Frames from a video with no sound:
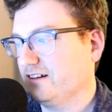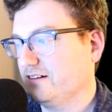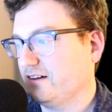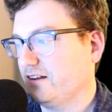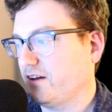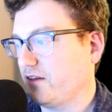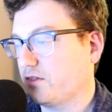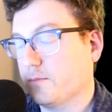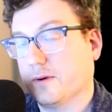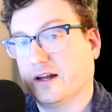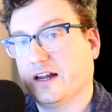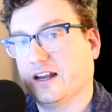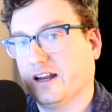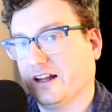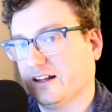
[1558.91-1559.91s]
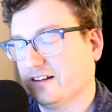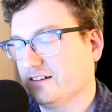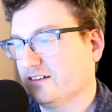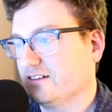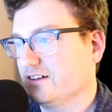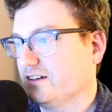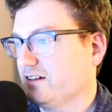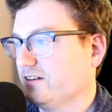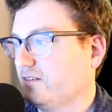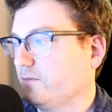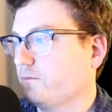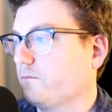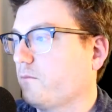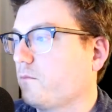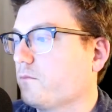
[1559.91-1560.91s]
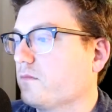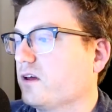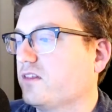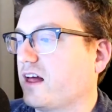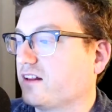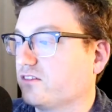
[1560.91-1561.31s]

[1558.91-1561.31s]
At the beginning. That